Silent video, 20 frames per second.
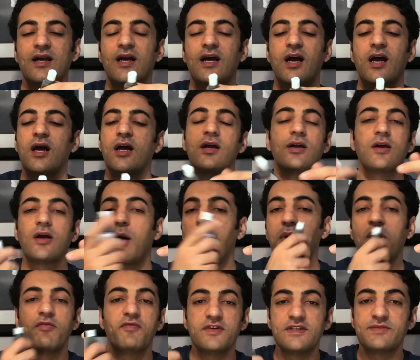a
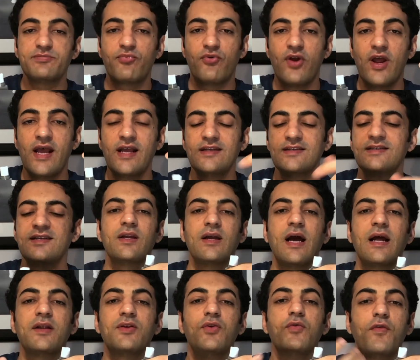couple of sprays
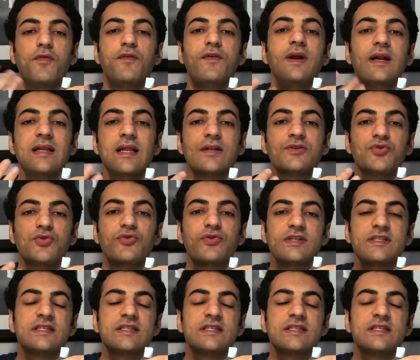and you feel that your